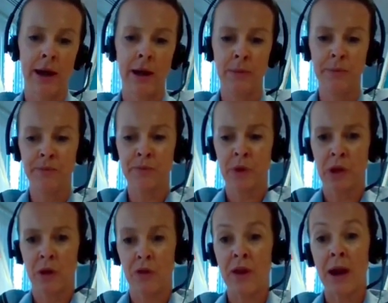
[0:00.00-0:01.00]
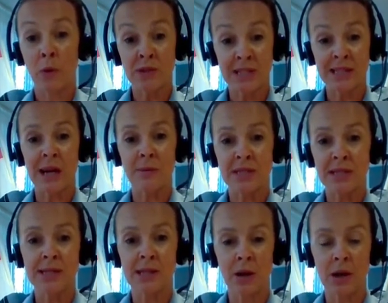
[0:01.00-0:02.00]
that was
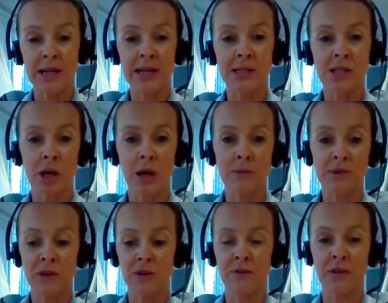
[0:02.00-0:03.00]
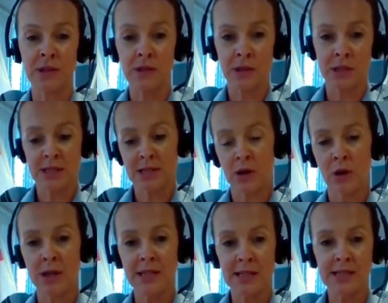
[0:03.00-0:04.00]
adapted slightly in terms of the
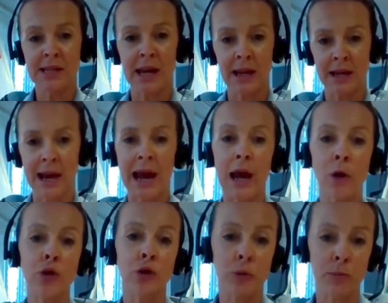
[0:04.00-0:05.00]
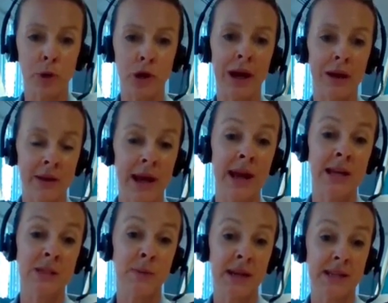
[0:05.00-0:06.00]
size and scale and how you can book out that
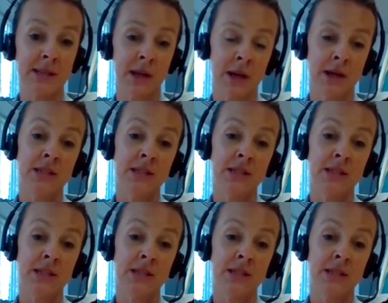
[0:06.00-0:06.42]
airspace